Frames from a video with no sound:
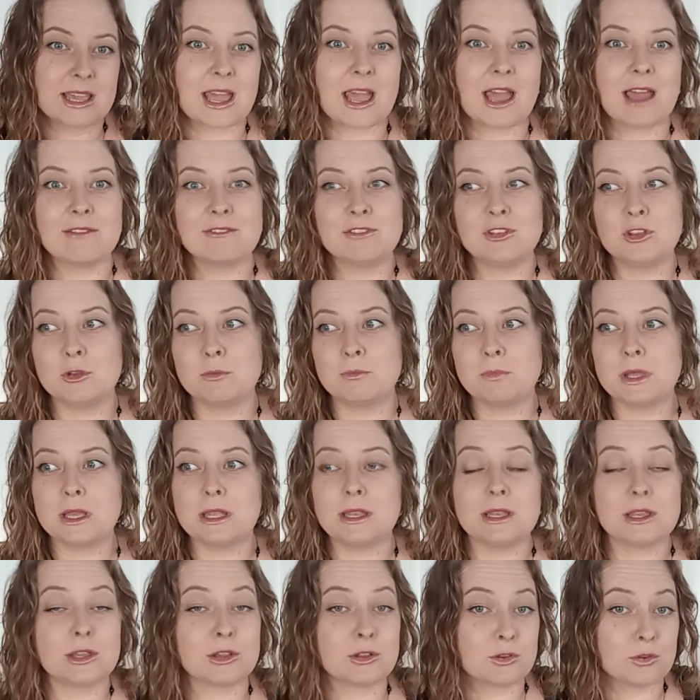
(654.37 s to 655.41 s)
Have you
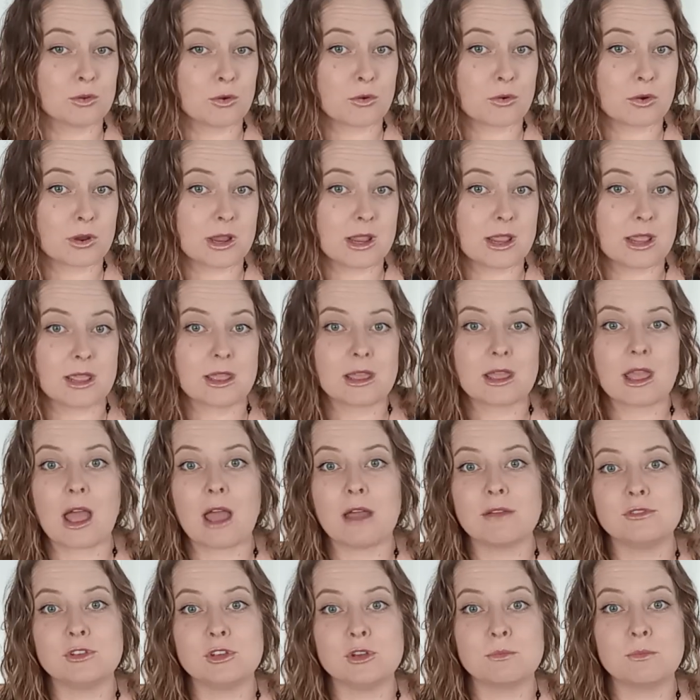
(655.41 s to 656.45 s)
been ignoring?
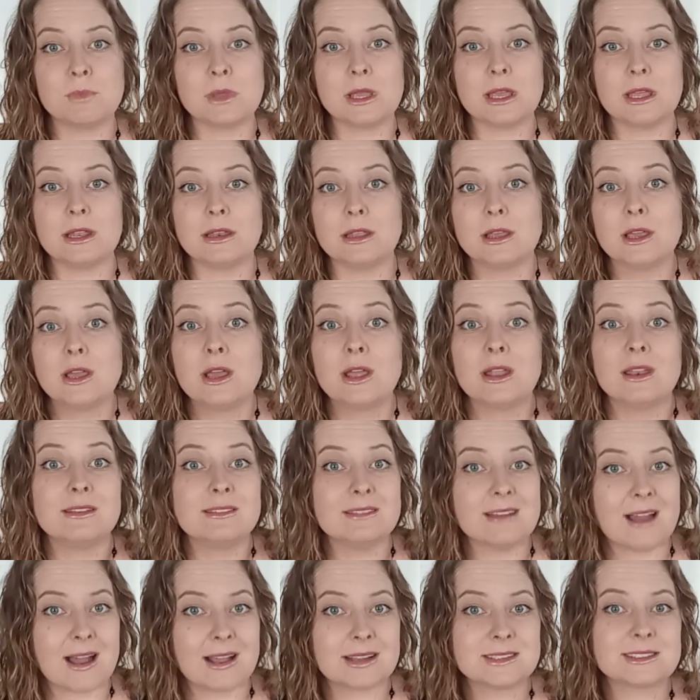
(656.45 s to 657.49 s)
Have you been
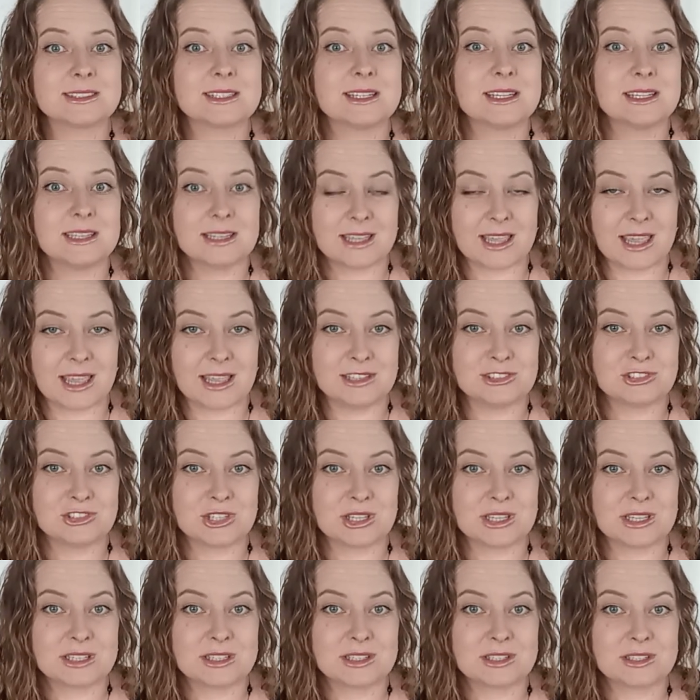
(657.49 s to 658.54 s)
not
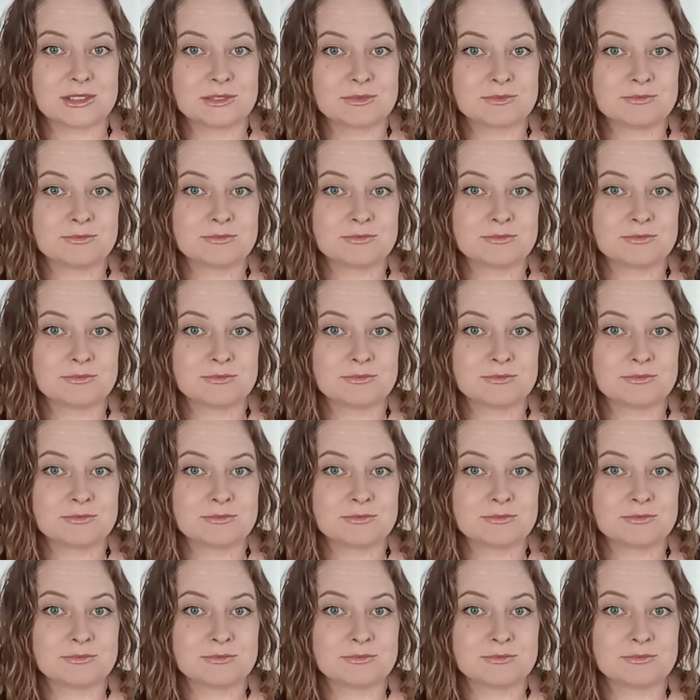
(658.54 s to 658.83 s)
engaging?